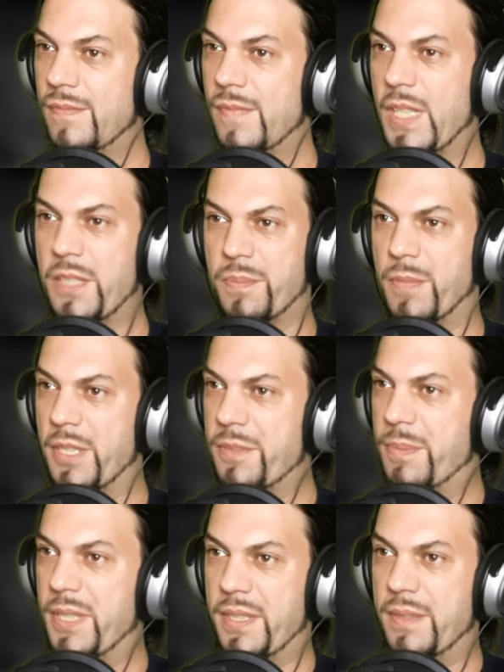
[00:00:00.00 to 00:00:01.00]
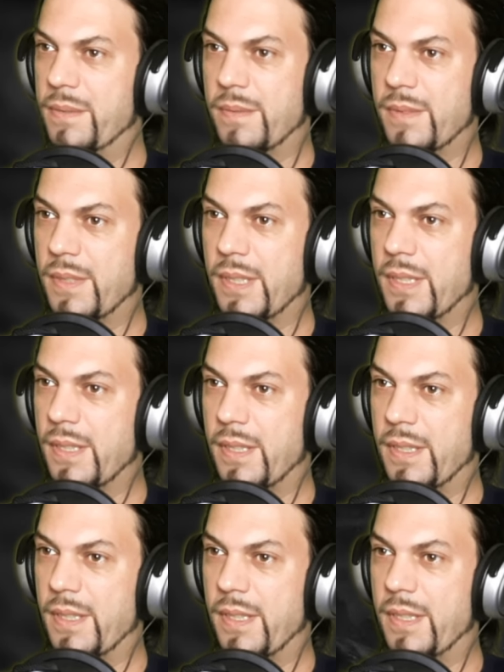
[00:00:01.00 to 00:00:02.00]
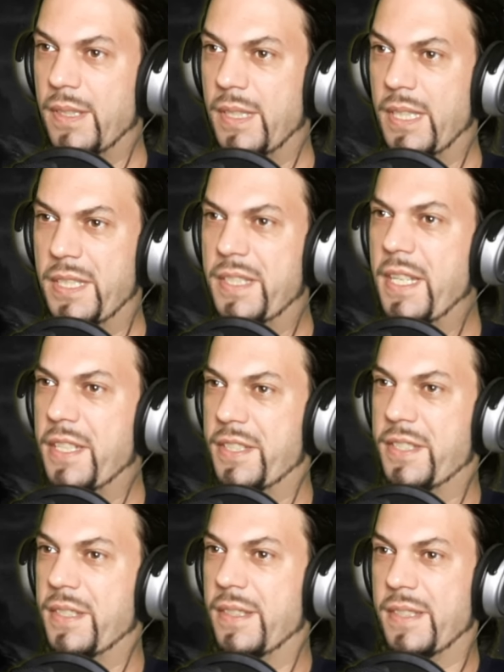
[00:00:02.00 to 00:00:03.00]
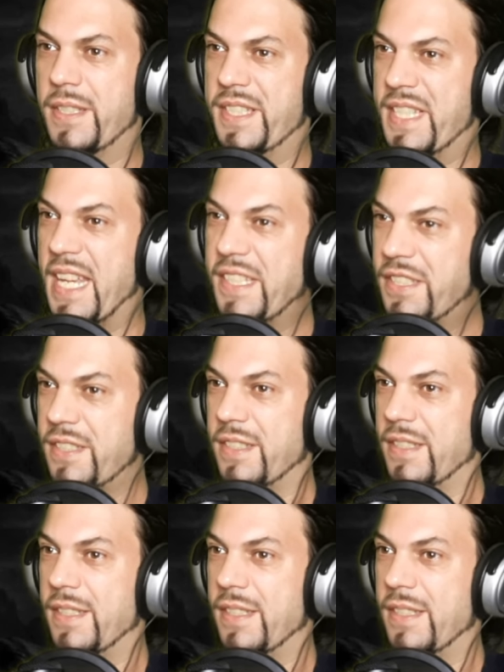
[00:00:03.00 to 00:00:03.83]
This must be... Uh, is that a set?